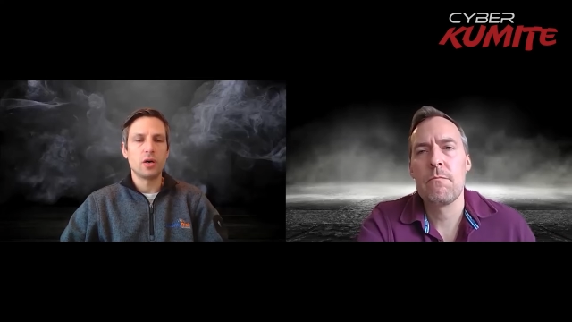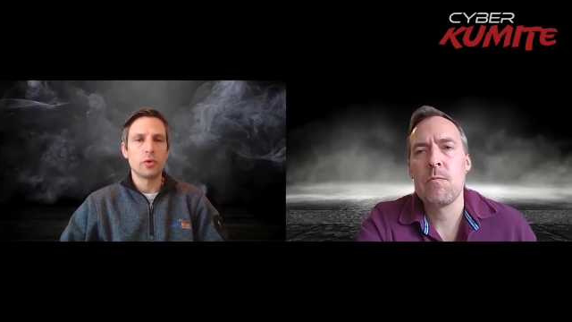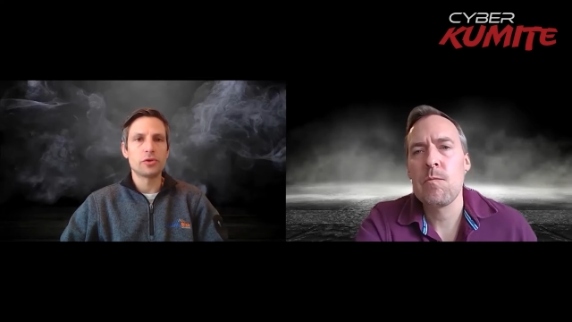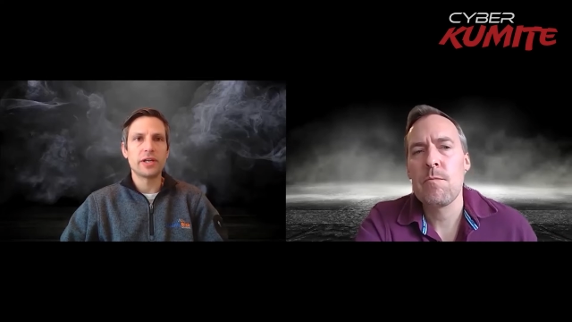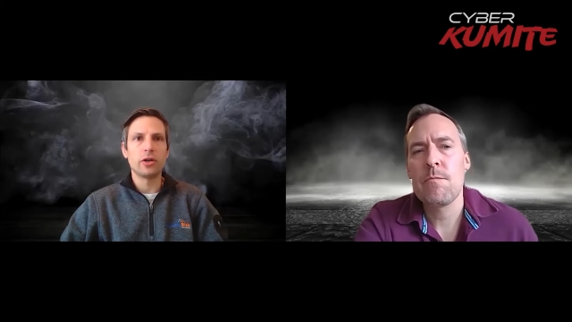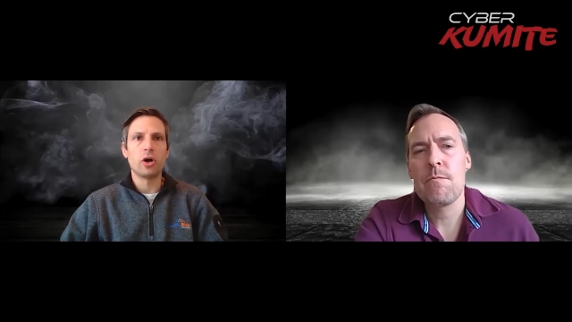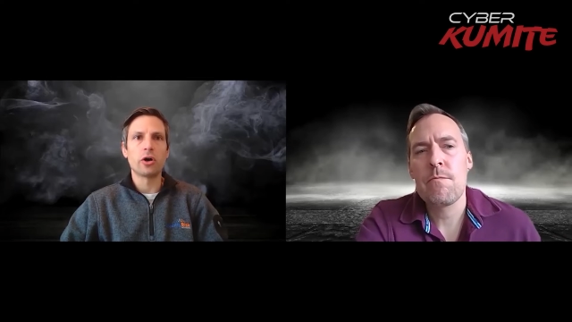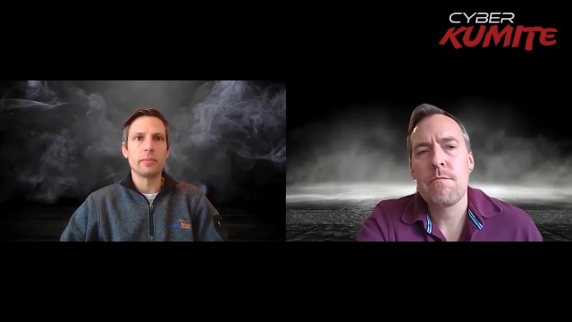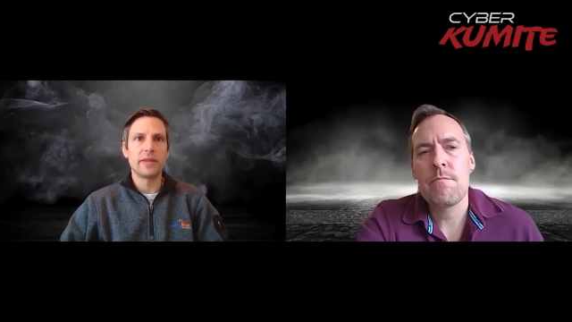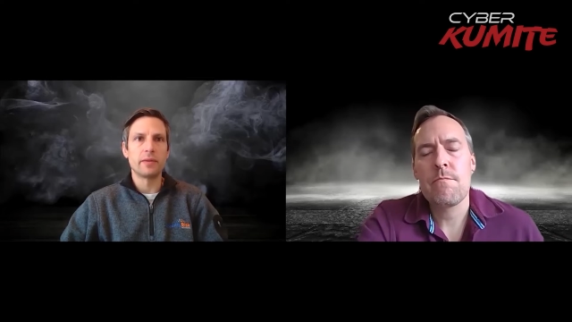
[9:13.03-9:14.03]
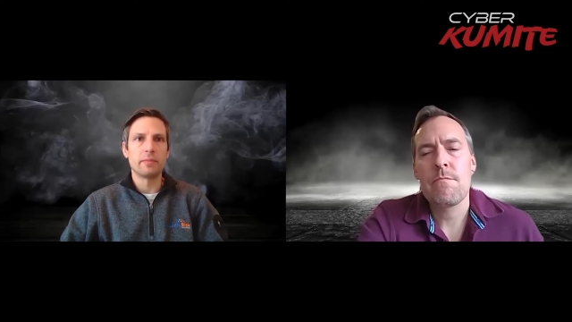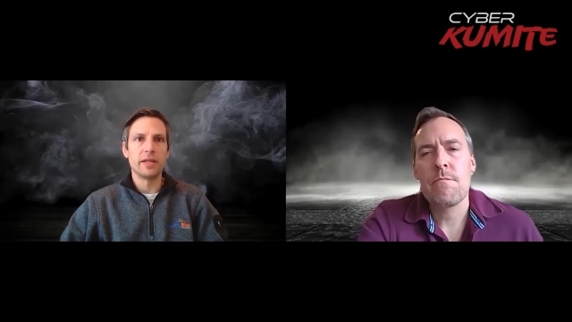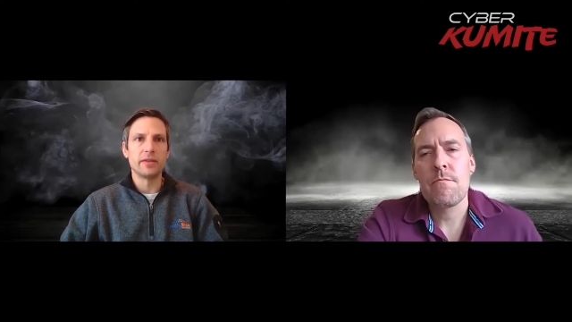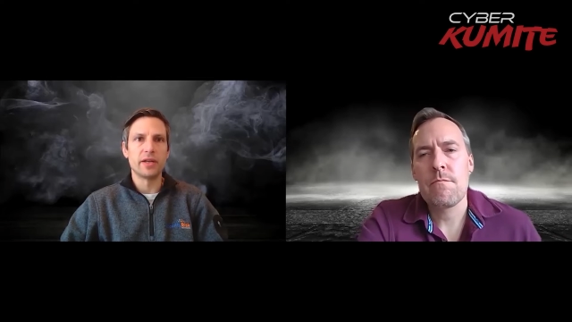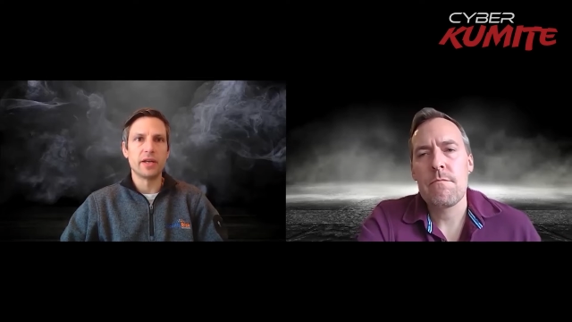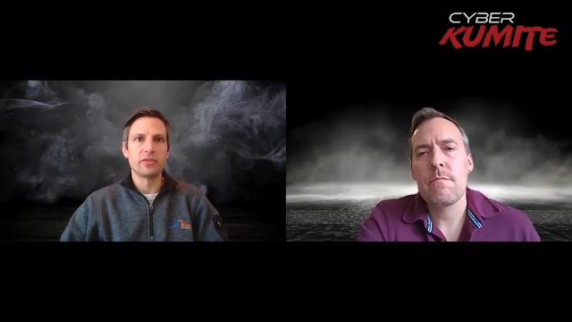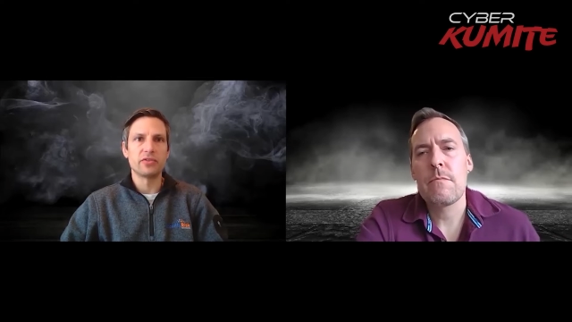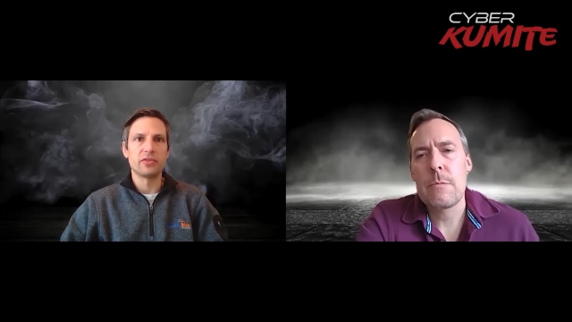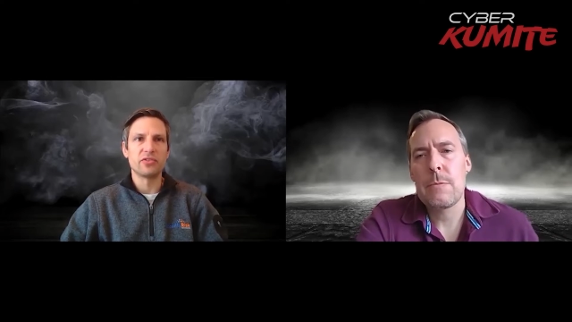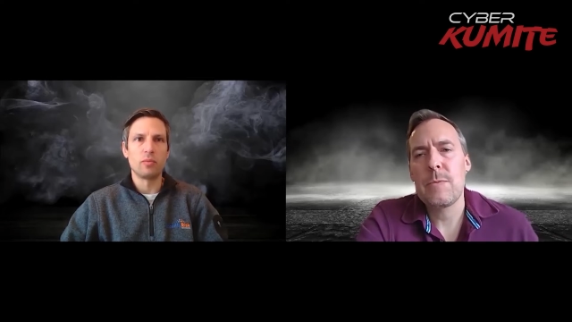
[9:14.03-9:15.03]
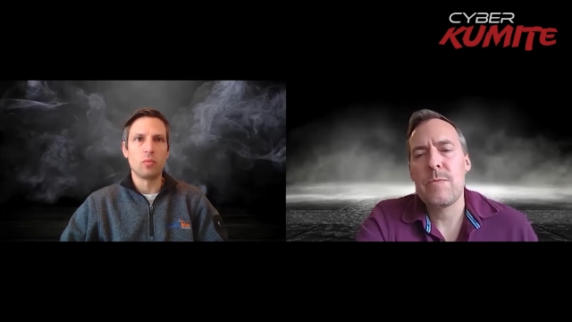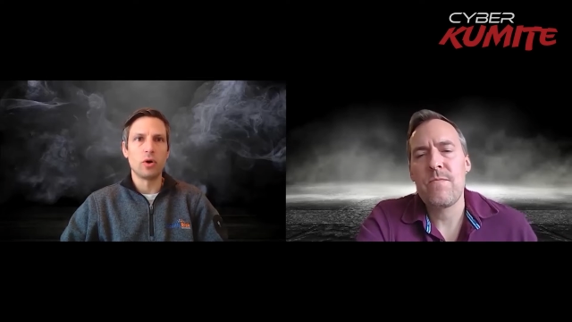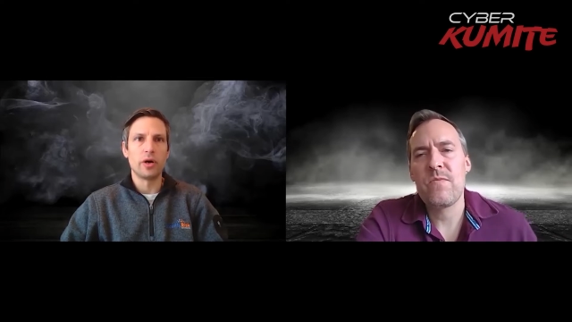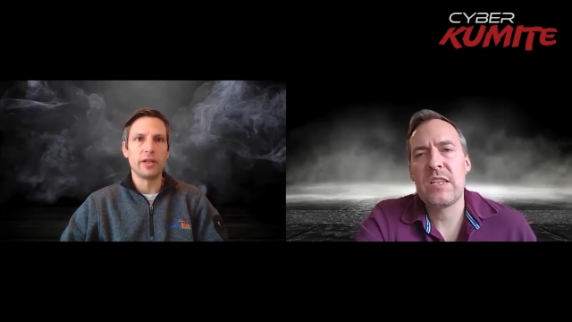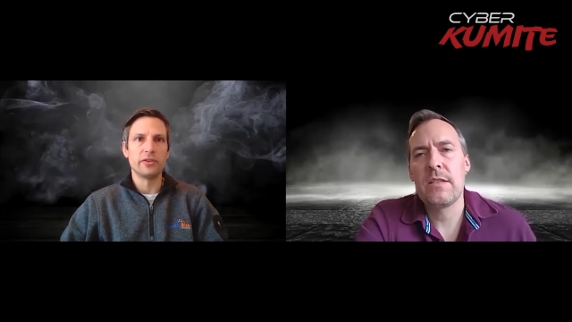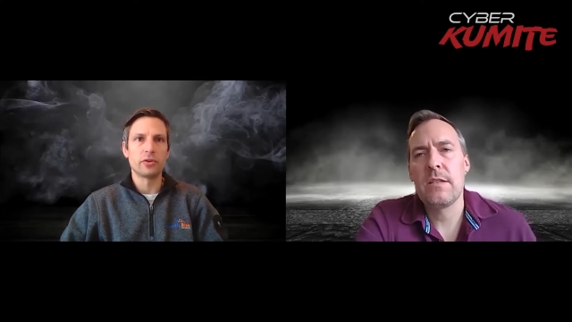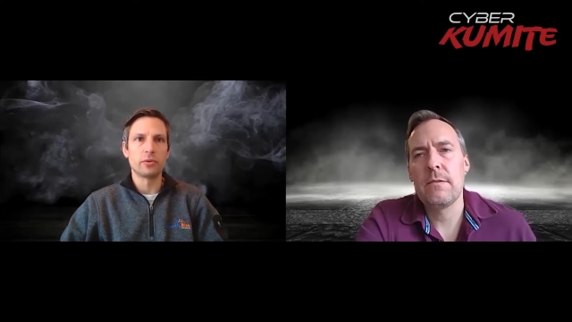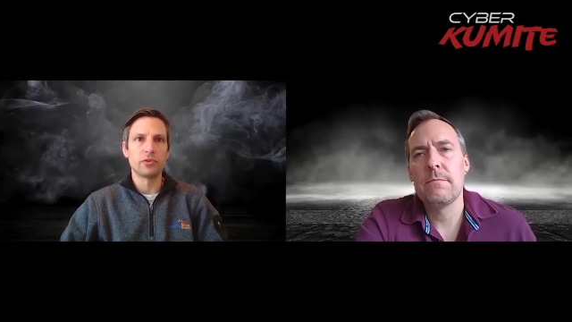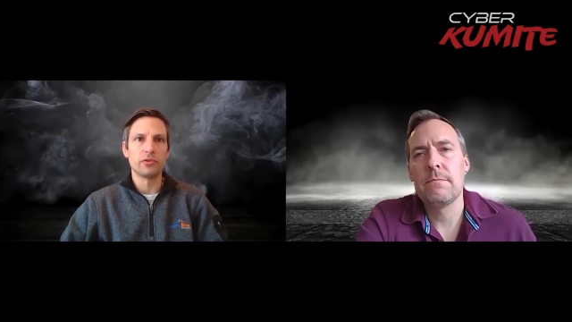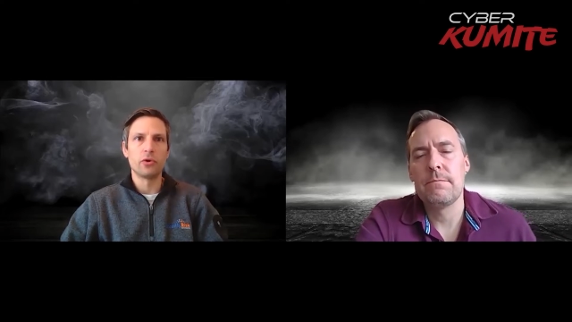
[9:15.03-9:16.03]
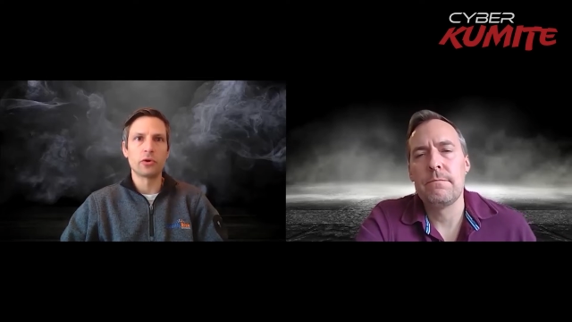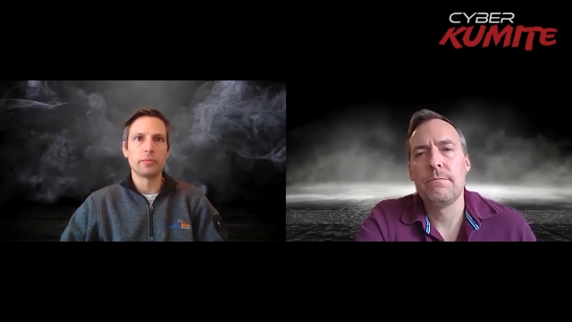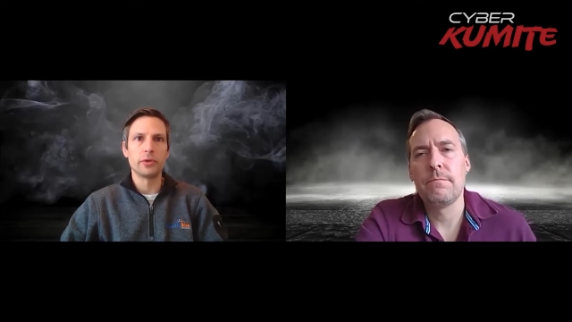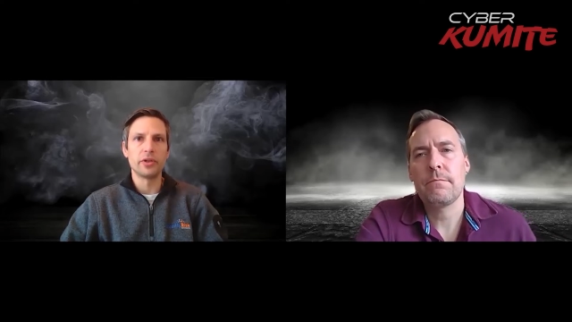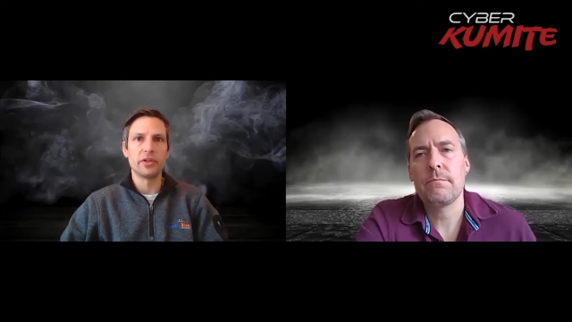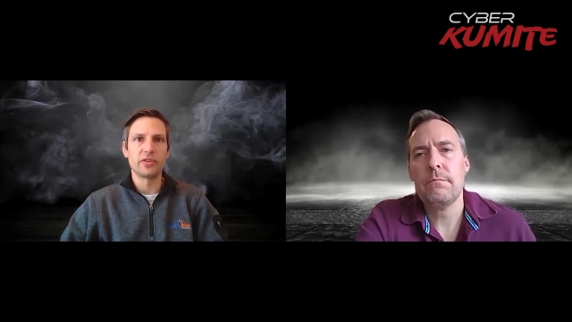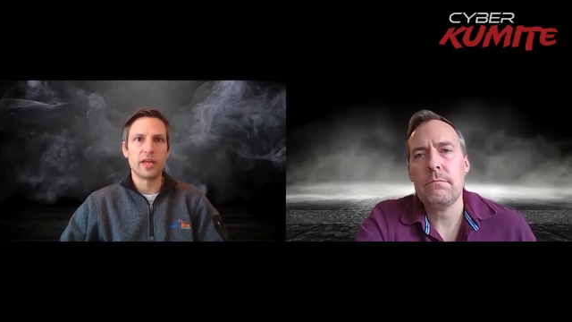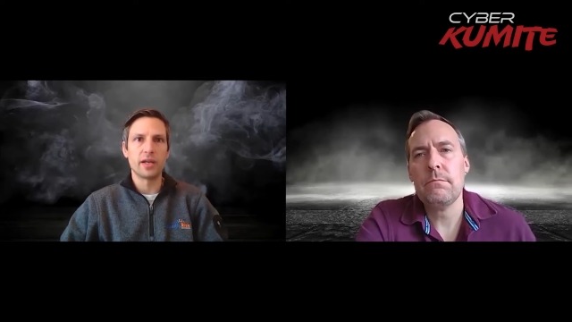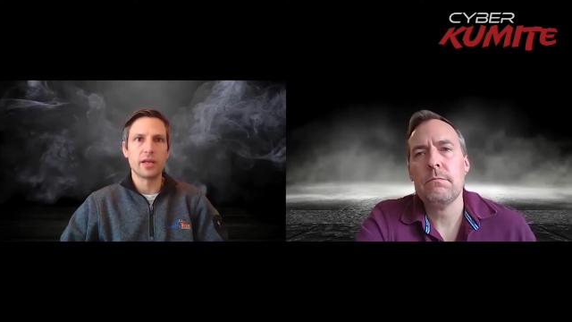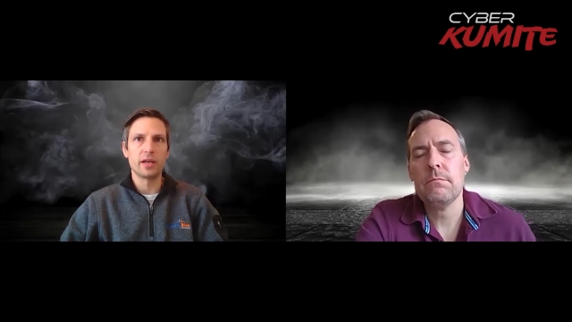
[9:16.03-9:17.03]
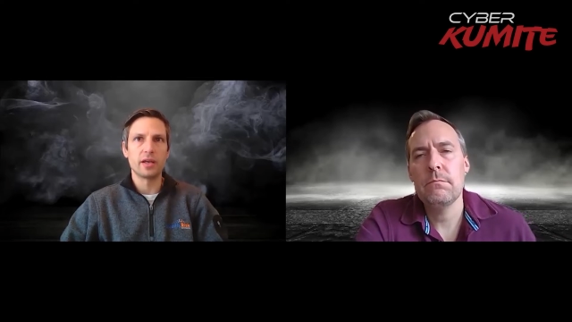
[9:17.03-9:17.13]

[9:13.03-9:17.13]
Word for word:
Speaker 1: we tried to automate the pen test somewhat in terms of vulnerability scanning.